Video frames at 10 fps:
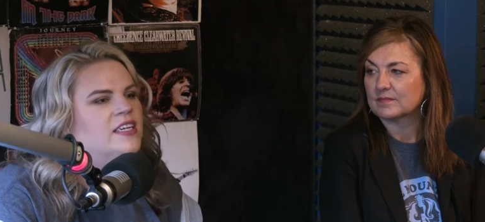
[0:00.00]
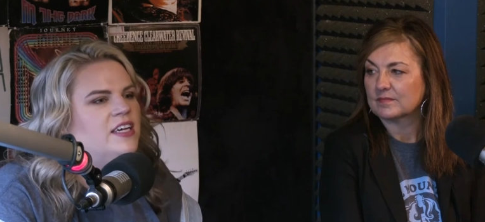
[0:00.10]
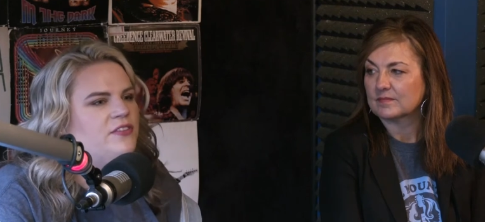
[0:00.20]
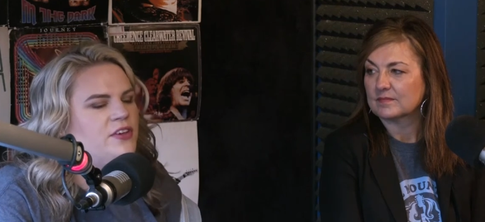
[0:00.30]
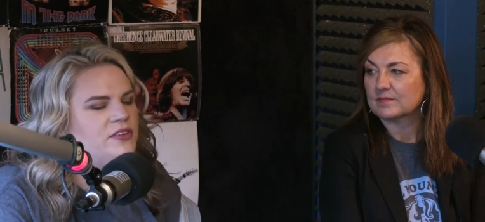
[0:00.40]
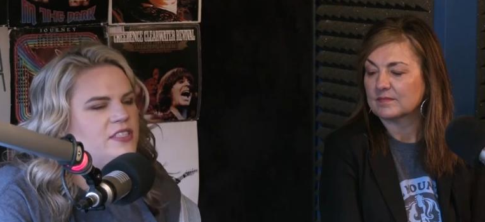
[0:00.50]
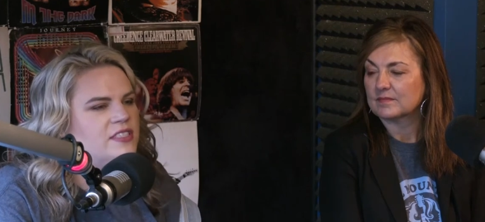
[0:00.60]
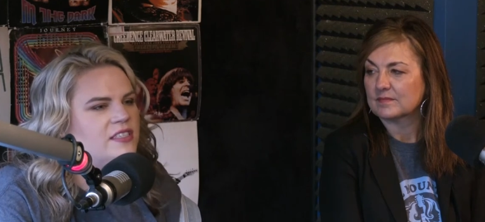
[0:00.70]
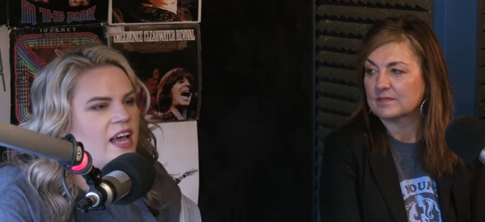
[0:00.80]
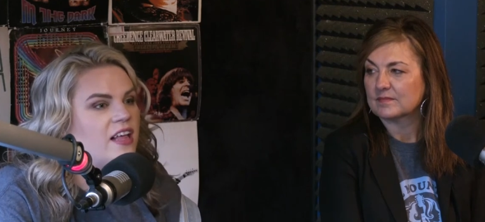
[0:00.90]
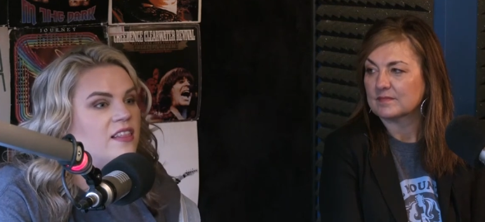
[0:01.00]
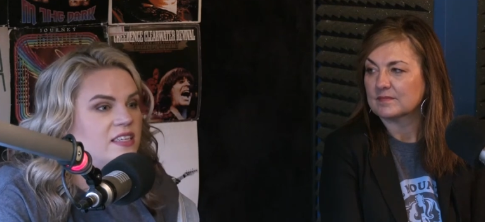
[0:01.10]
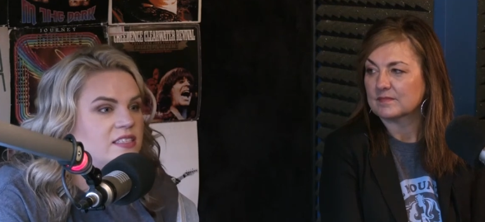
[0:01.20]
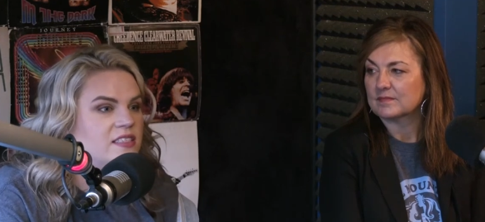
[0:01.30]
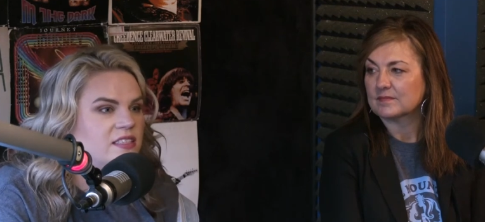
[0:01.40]
Speaker 1: if you would just like
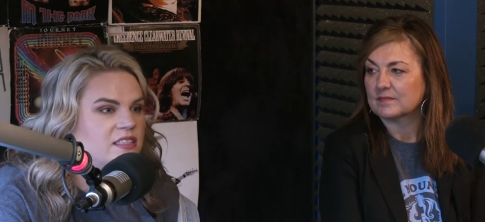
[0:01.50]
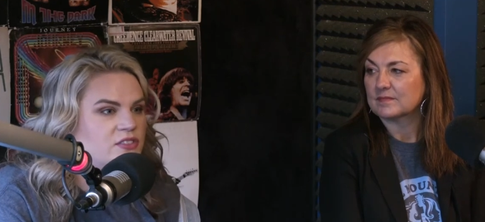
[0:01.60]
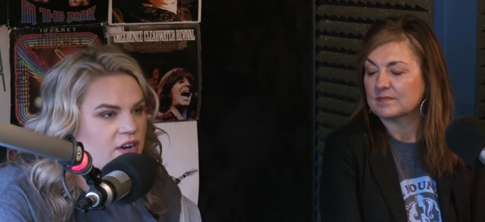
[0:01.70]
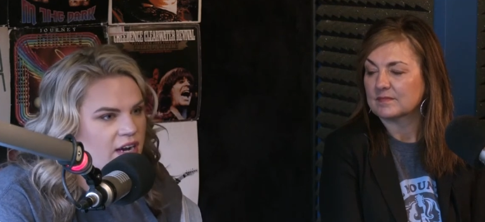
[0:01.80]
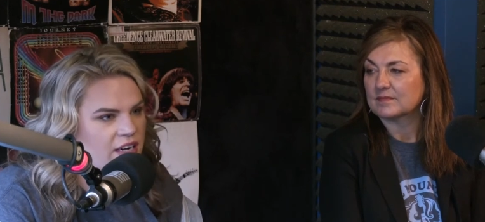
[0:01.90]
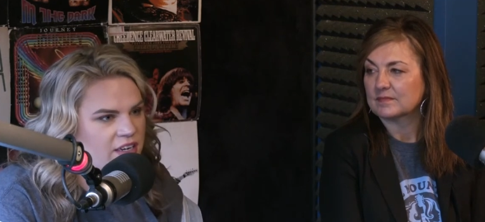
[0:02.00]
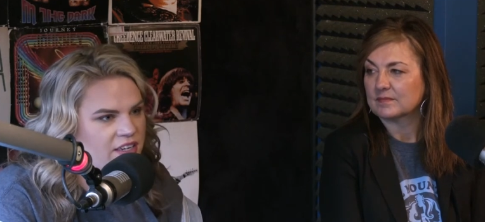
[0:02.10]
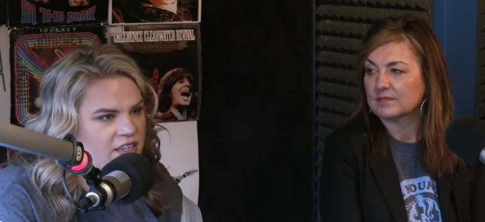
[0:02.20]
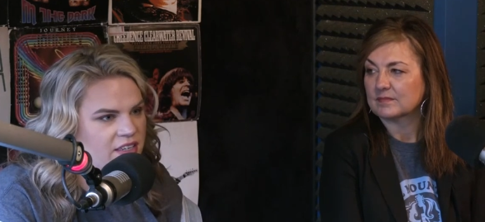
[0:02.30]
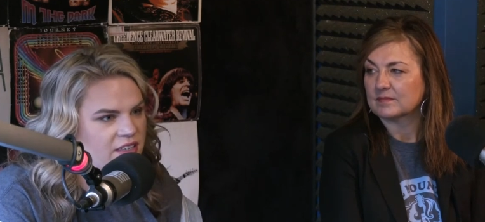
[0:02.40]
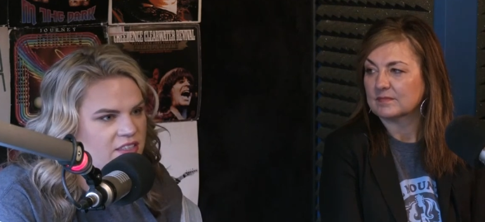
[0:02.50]
listen to this record,